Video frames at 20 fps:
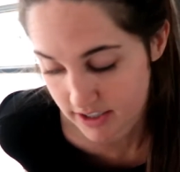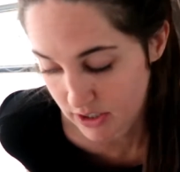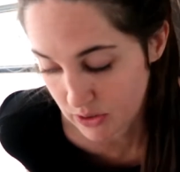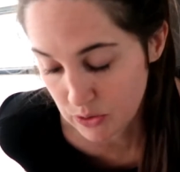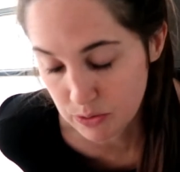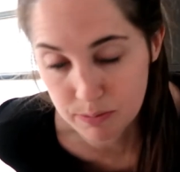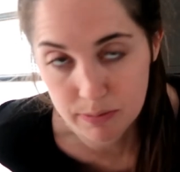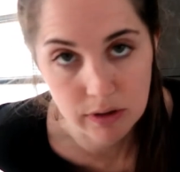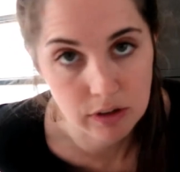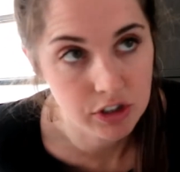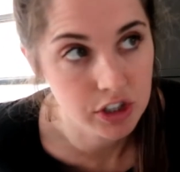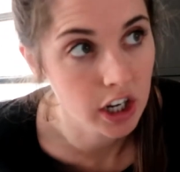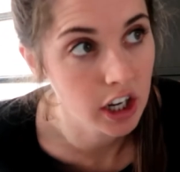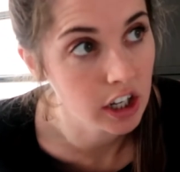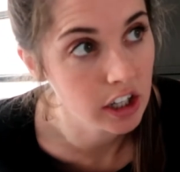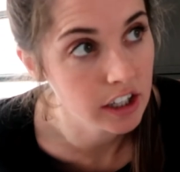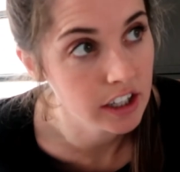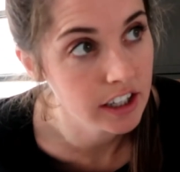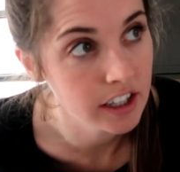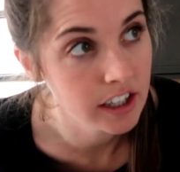to use milk
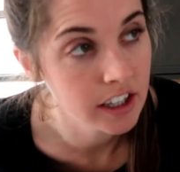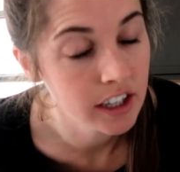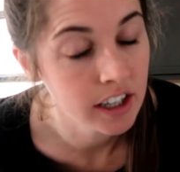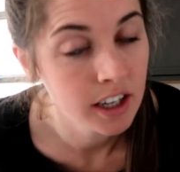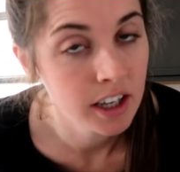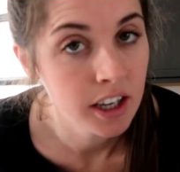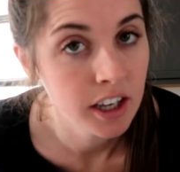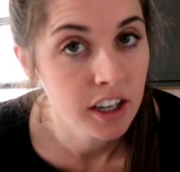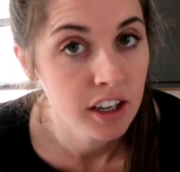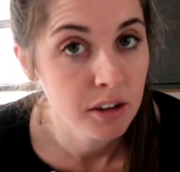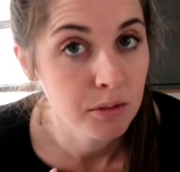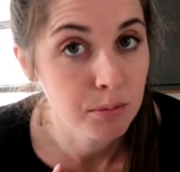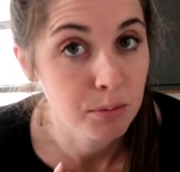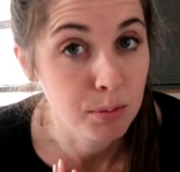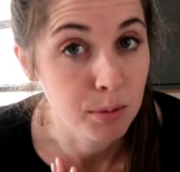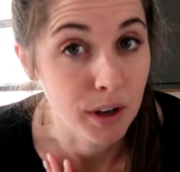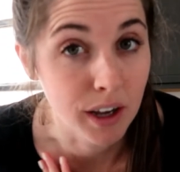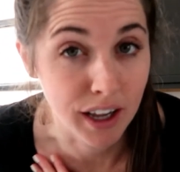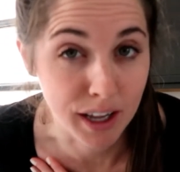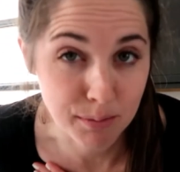chocolate.
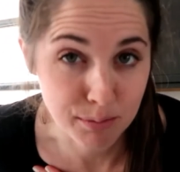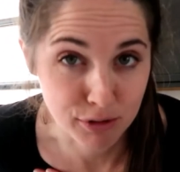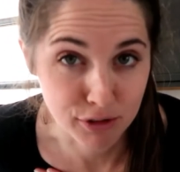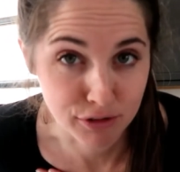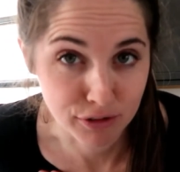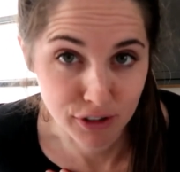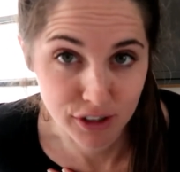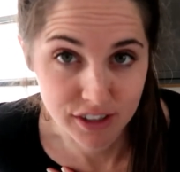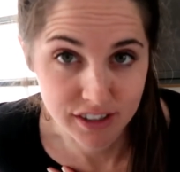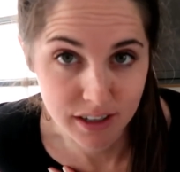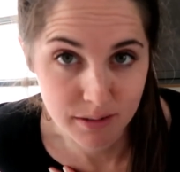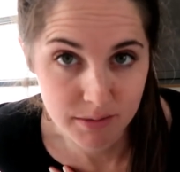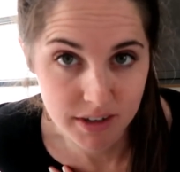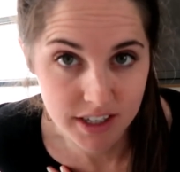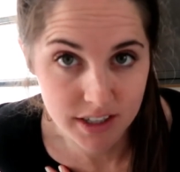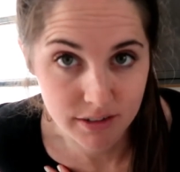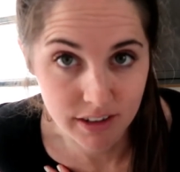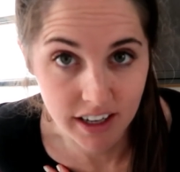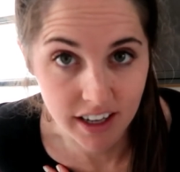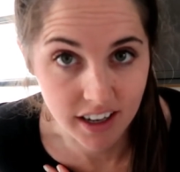but I prefer
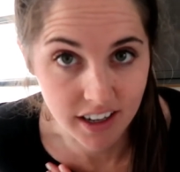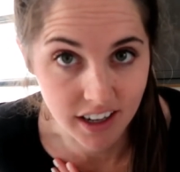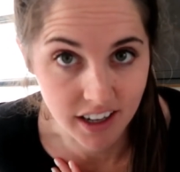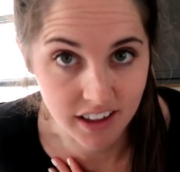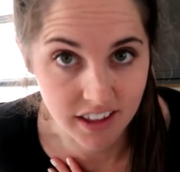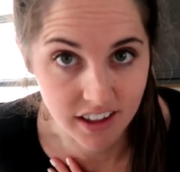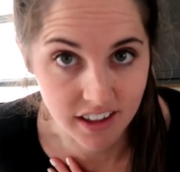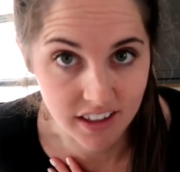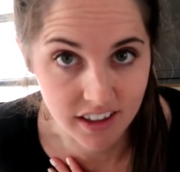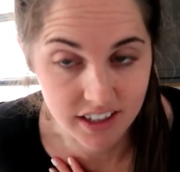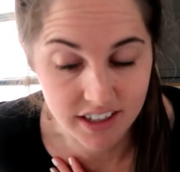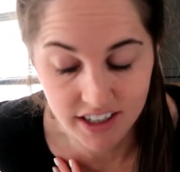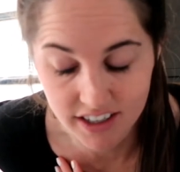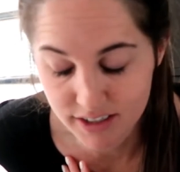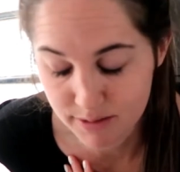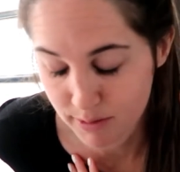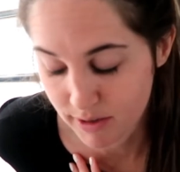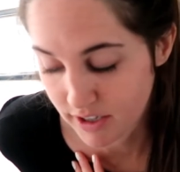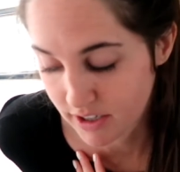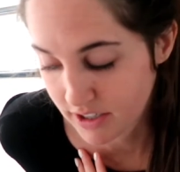semi-sweet and I think they
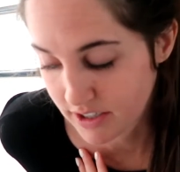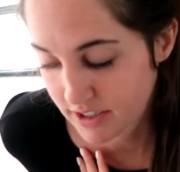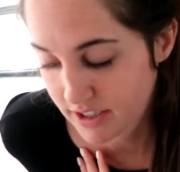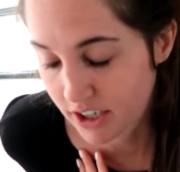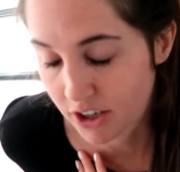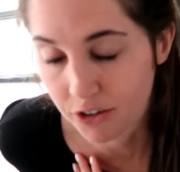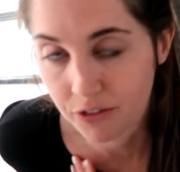taste better. So